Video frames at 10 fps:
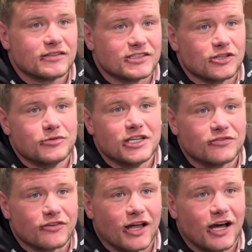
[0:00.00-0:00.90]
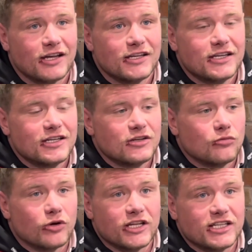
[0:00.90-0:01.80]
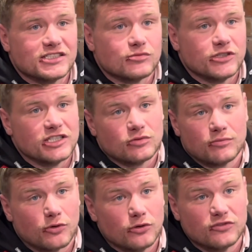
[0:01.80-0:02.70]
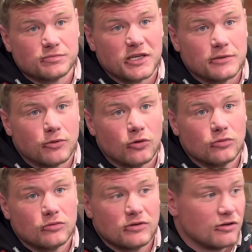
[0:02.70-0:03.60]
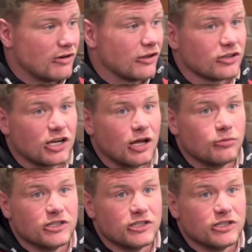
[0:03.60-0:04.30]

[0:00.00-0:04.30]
There's no need for that. What it is we need to improve as people around the club.